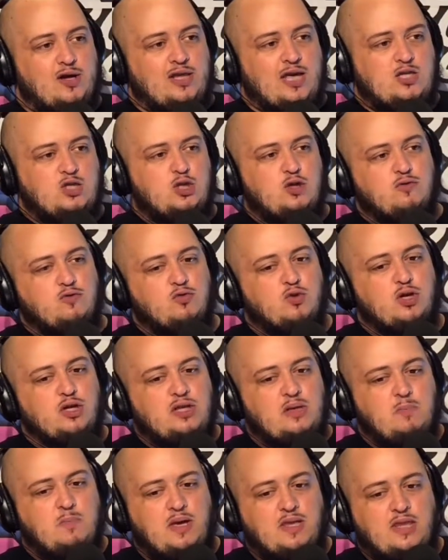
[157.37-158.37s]
or unless
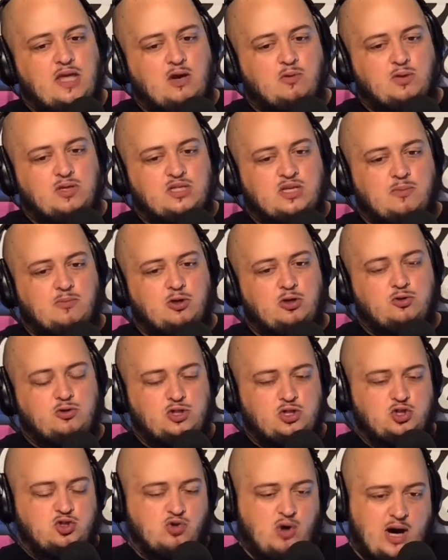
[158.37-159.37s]
you've really been there with
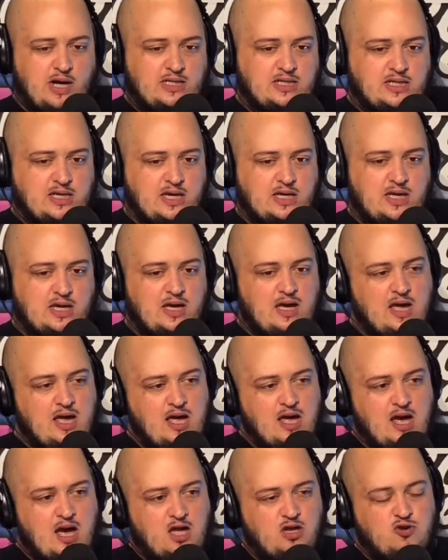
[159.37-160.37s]
someone who has tried to kick
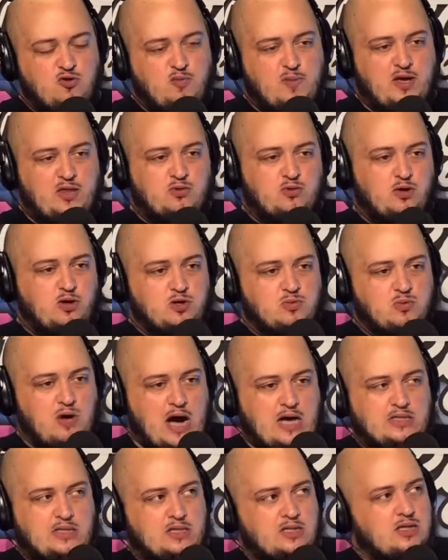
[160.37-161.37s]
it and you've been through
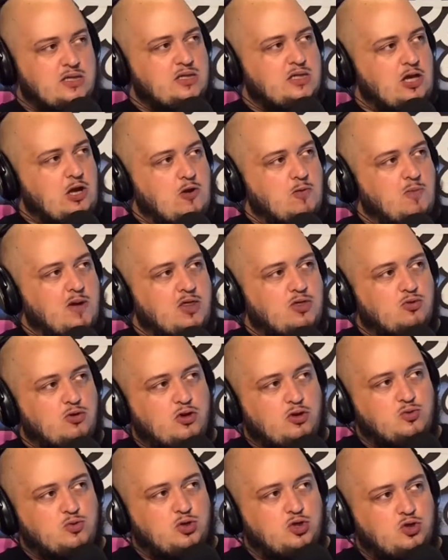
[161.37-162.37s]
those processes and you've
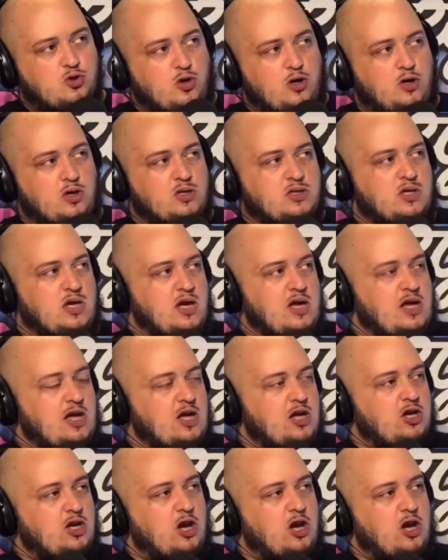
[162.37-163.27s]
been through those withdrawals,